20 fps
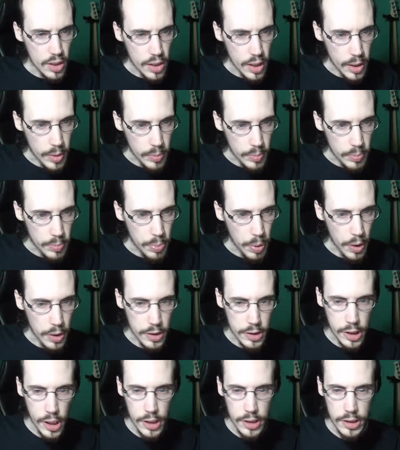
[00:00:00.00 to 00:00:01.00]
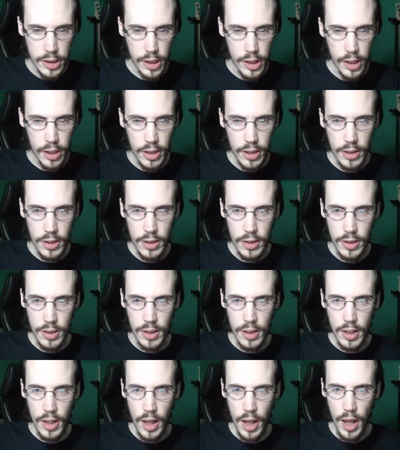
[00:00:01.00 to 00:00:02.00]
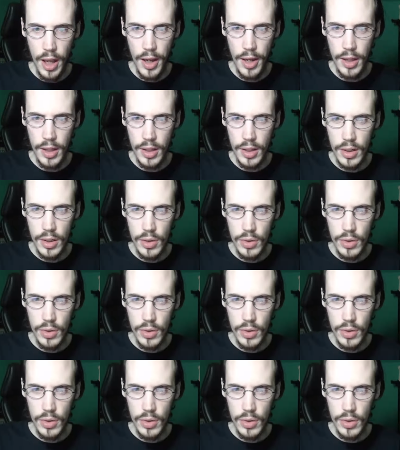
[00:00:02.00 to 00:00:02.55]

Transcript: Like, Puck changed again. Hey,